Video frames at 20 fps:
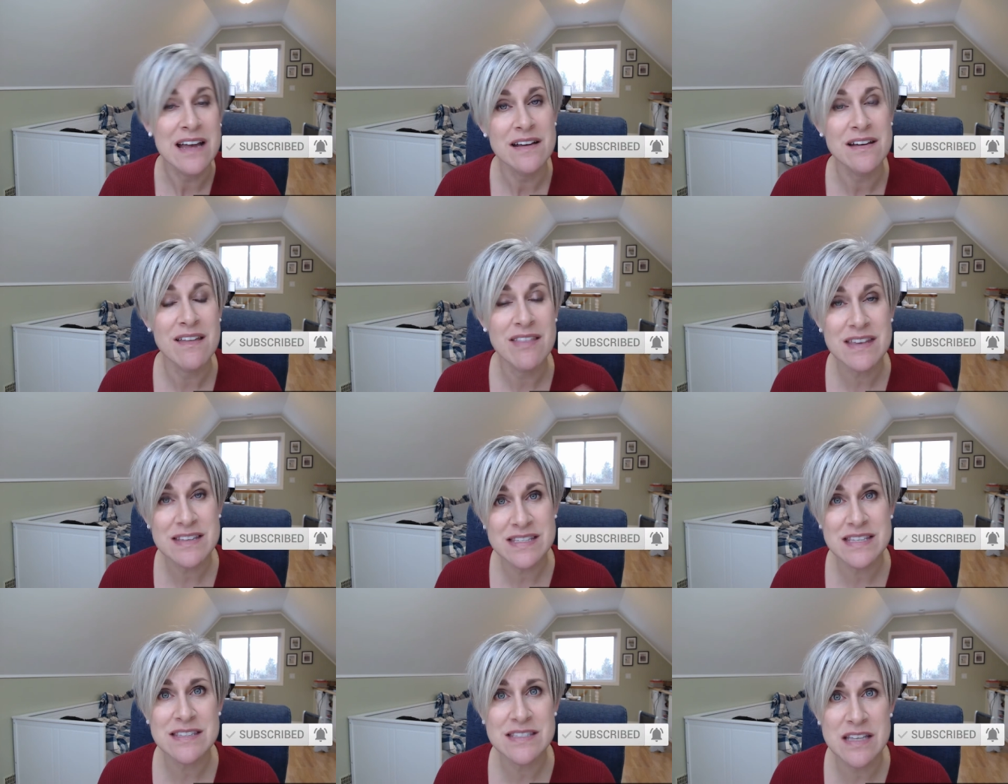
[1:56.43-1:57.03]
Now,
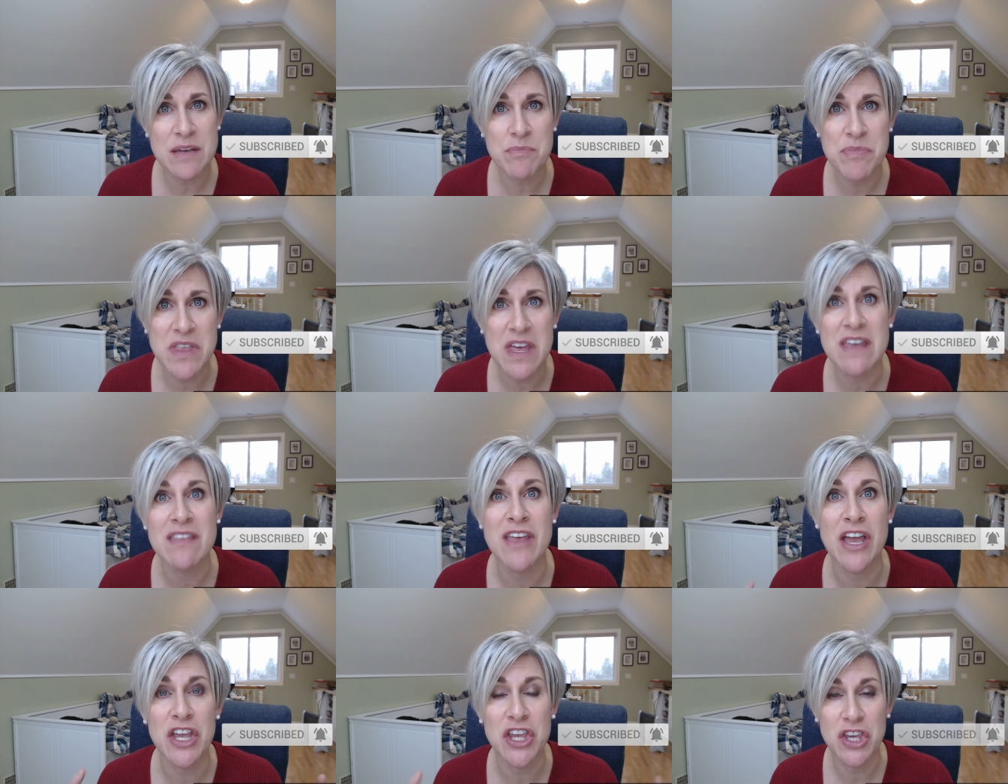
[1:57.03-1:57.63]
this is
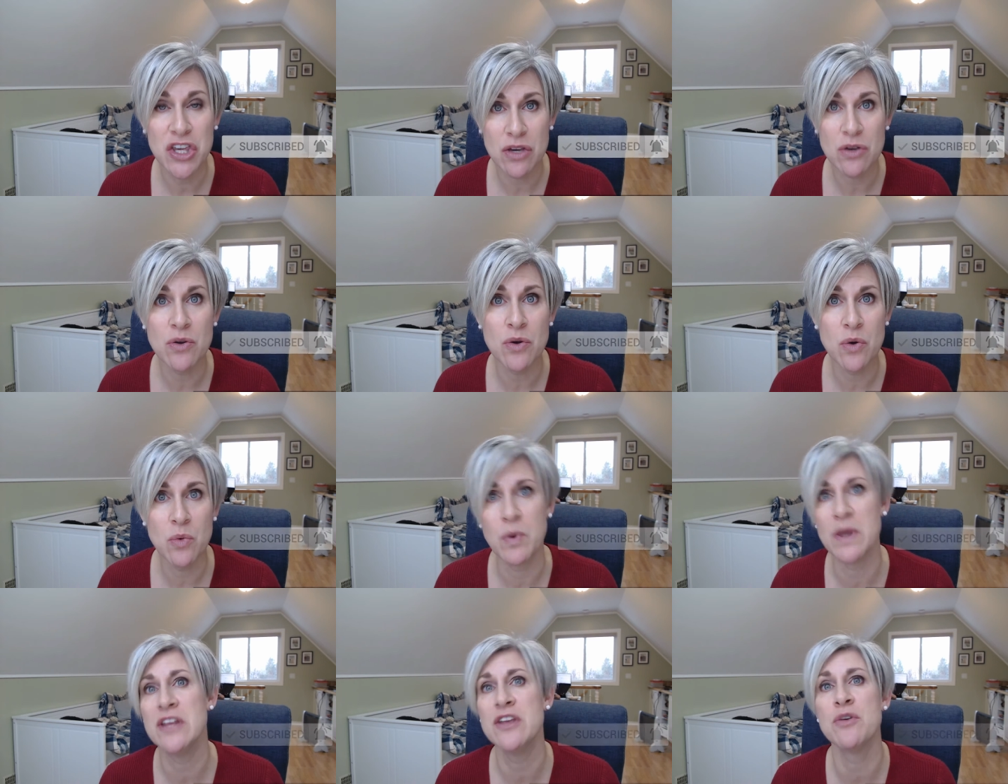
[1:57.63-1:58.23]
something that
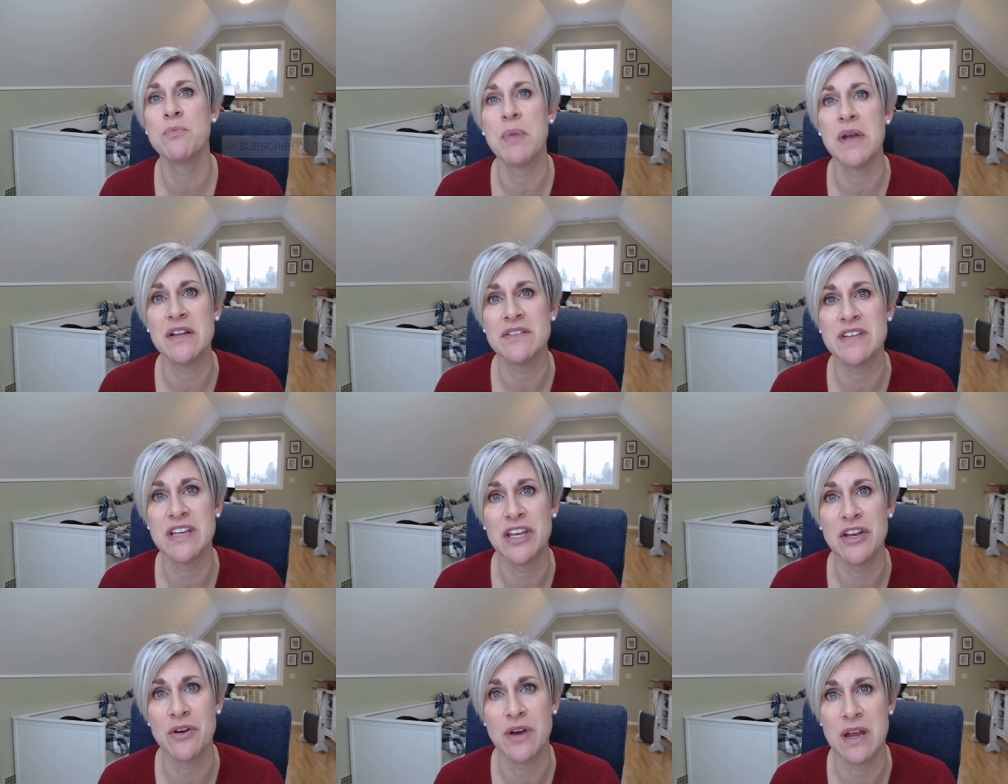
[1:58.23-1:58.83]
you, when you're
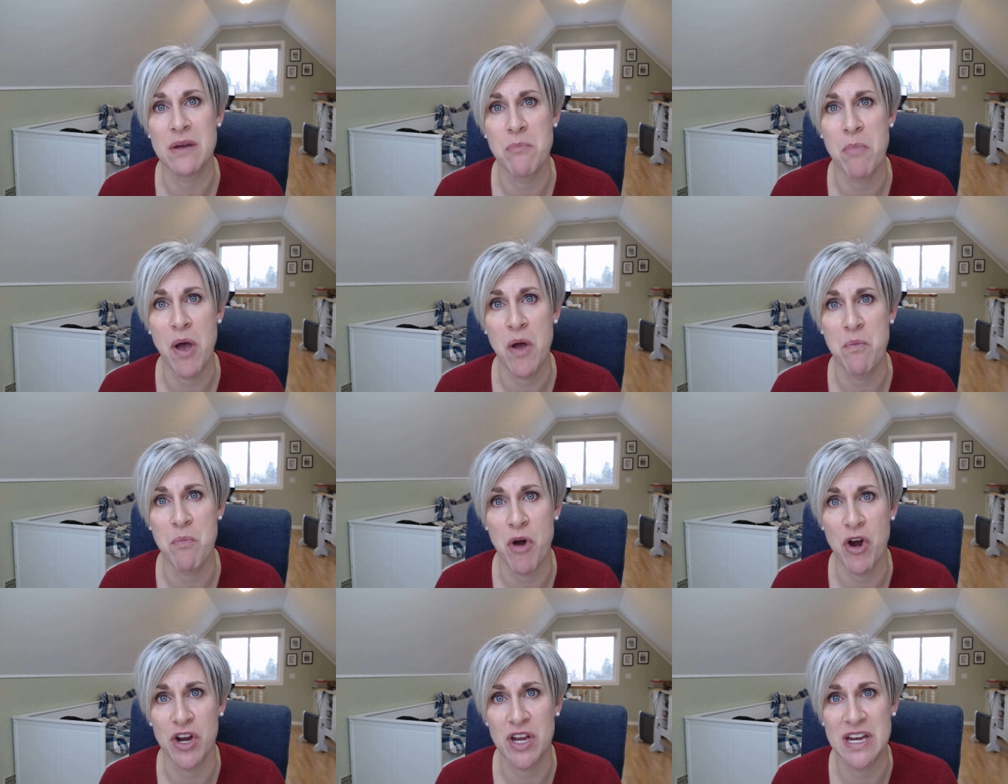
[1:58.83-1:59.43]
building your
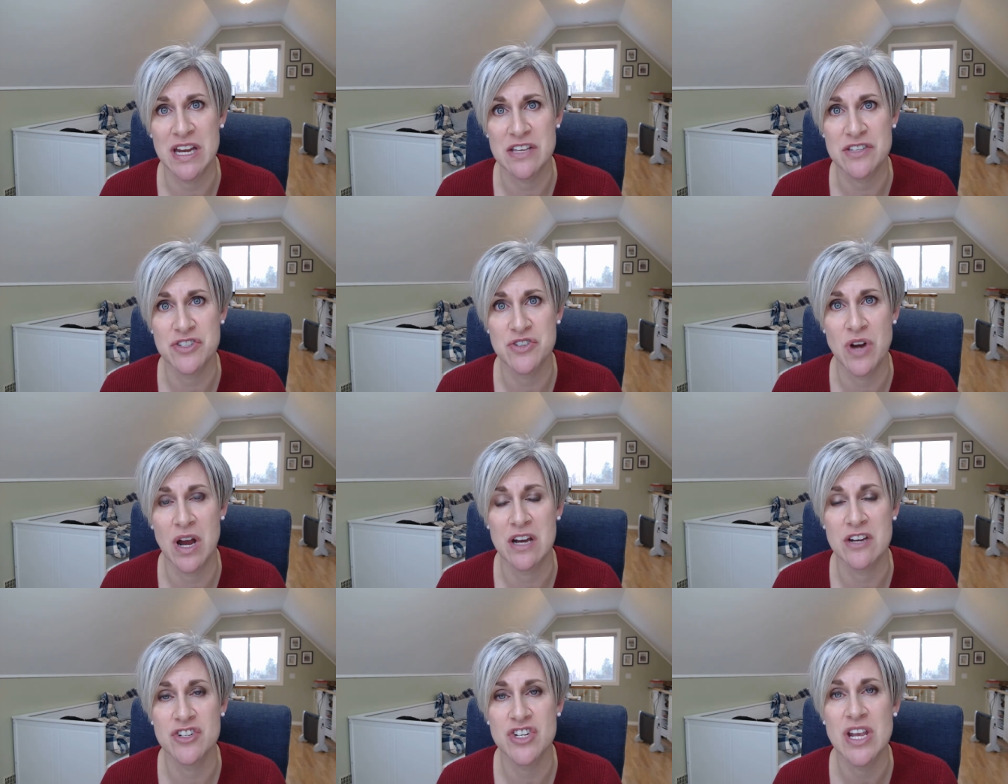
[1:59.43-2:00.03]
inbound marketing
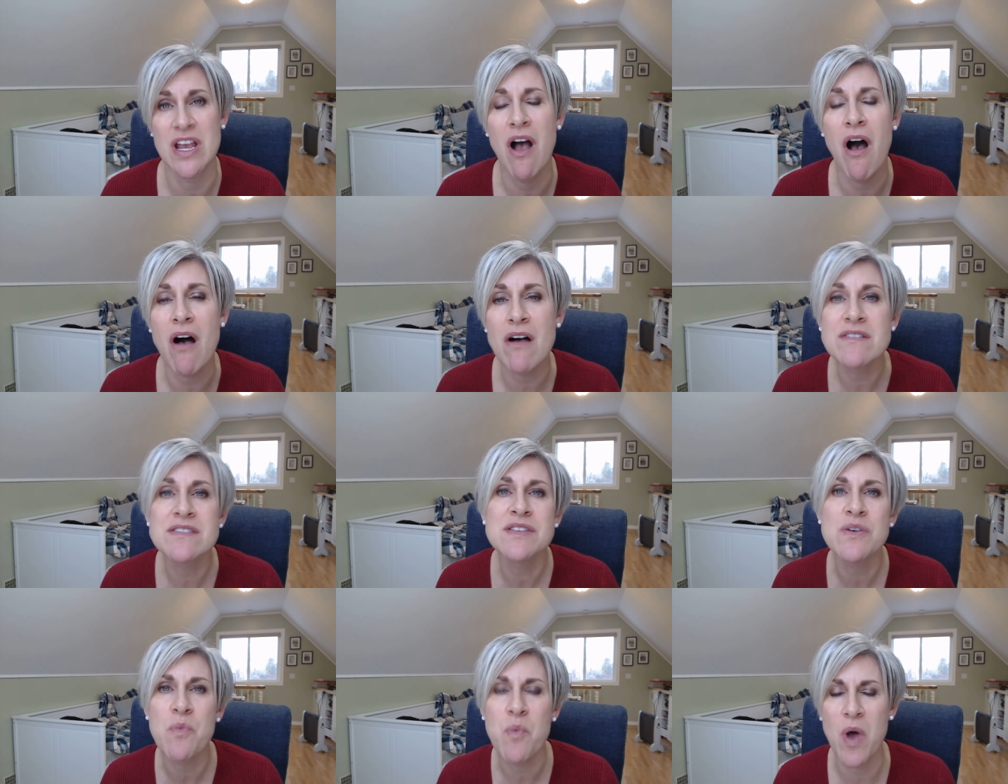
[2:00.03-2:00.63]
strategy,
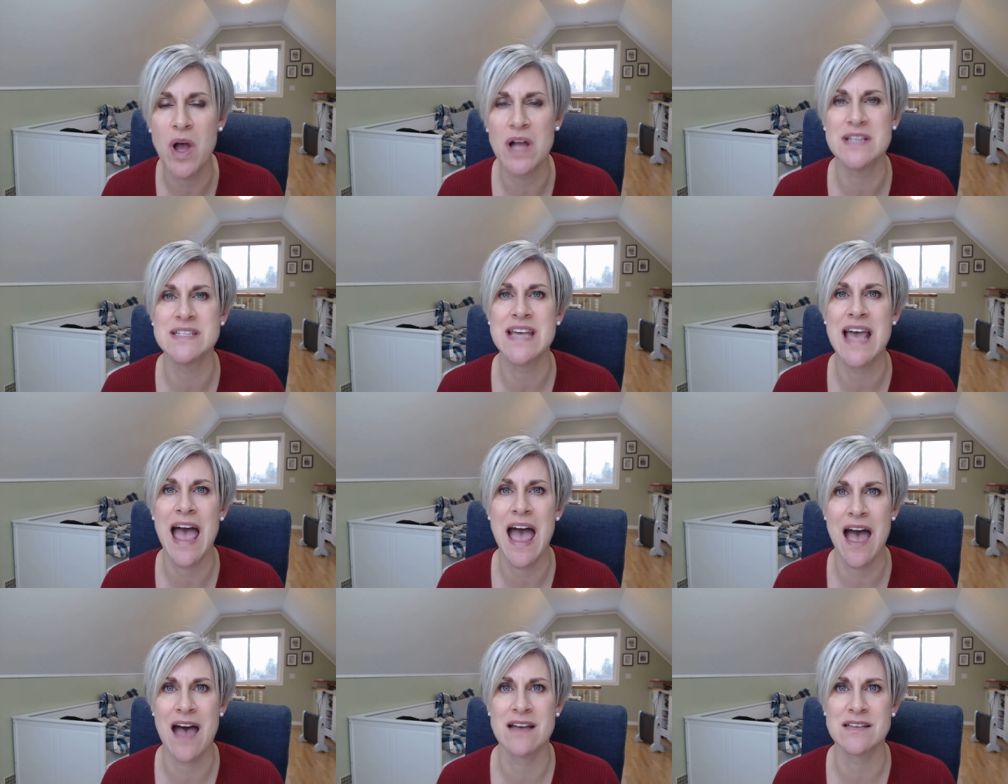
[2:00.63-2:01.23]
also want to
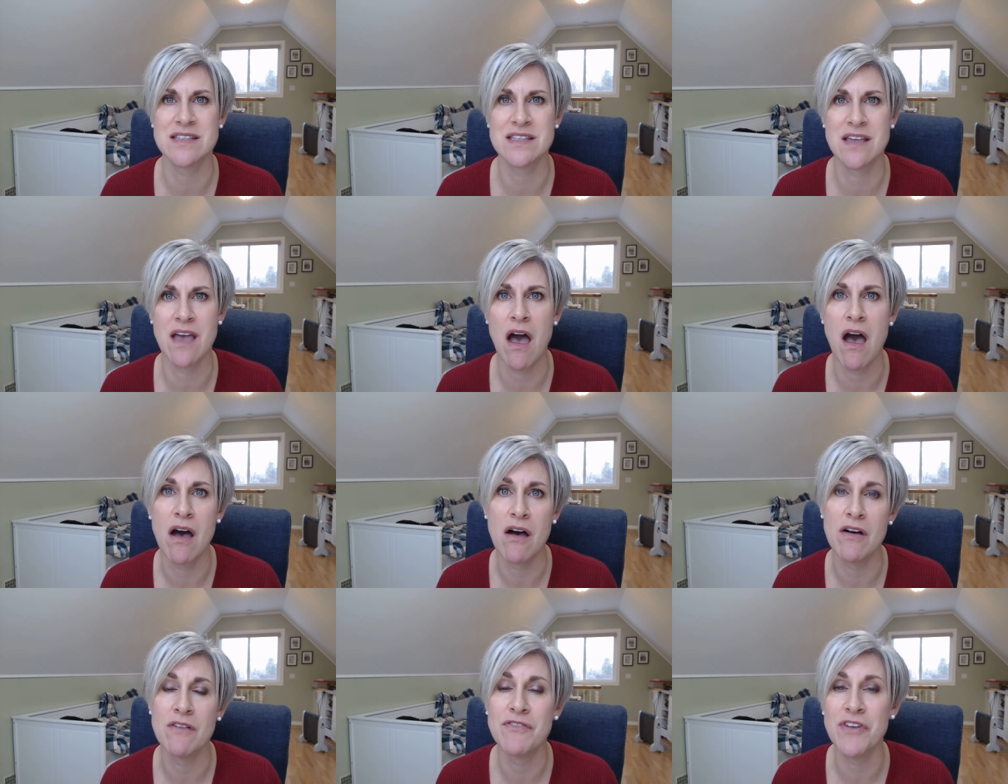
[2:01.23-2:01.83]
ask
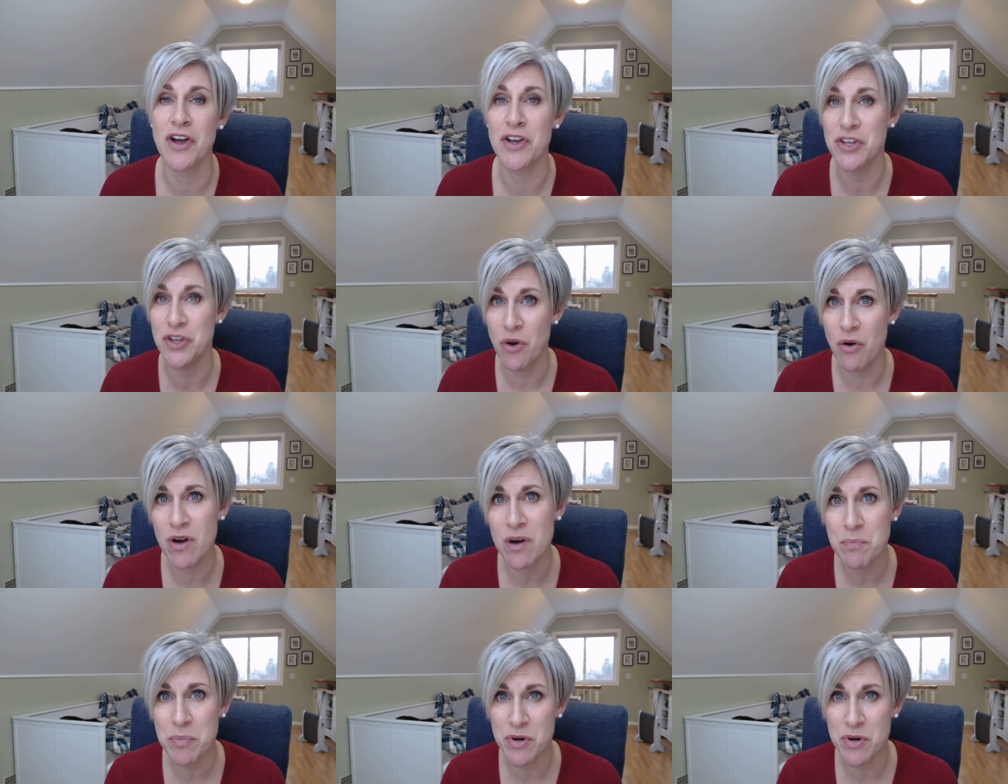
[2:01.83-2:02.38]
of your